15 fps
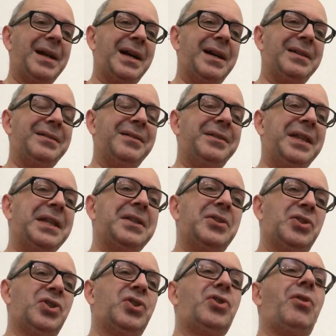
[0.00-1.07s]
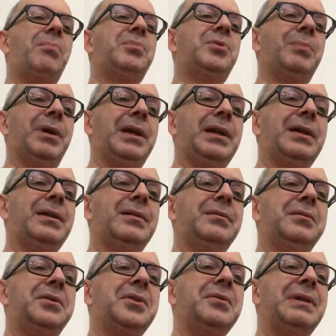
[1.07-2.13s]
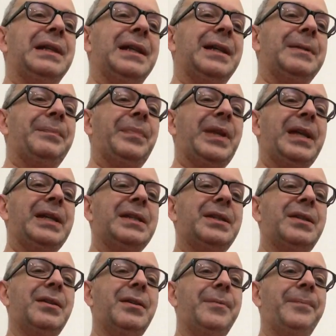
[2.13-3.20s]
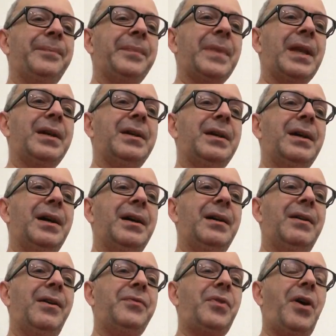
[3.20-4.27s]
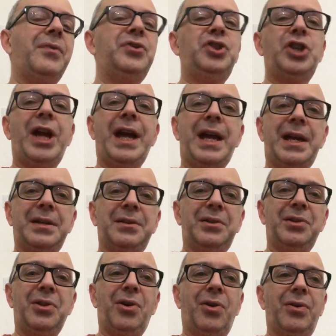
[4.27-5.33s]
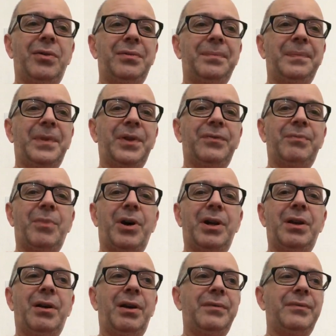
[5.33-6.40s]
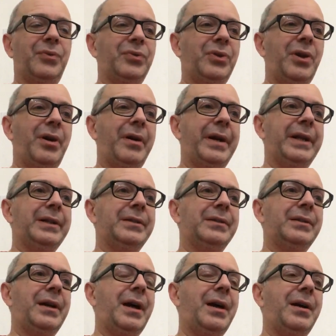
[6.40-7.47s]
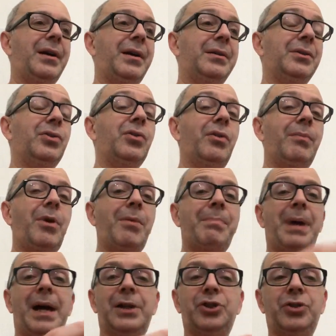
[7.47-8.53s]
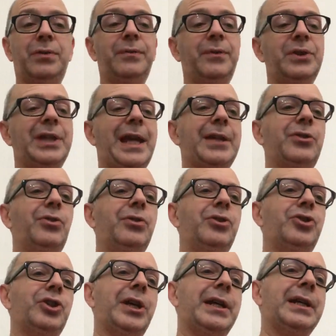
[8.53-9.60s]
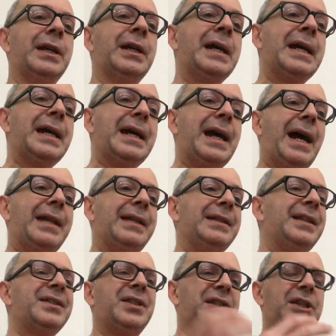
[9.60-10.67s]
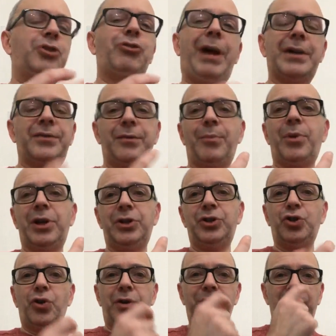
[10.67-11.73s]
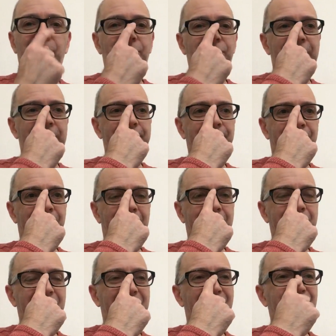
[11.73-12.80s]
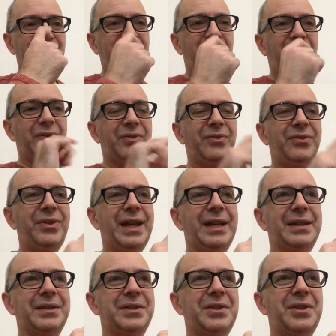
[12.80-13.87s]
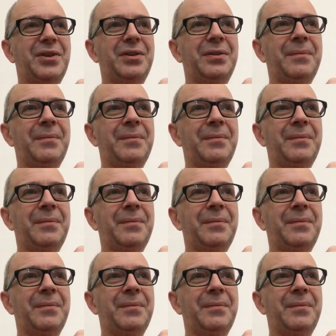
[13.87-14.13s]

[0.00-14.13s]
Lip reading: The thing that stopped me doing it is that I've shared a lot of my life online and a lot of my passion for technology, and that doesn't detract from my enjoyment of it, but there are certain things that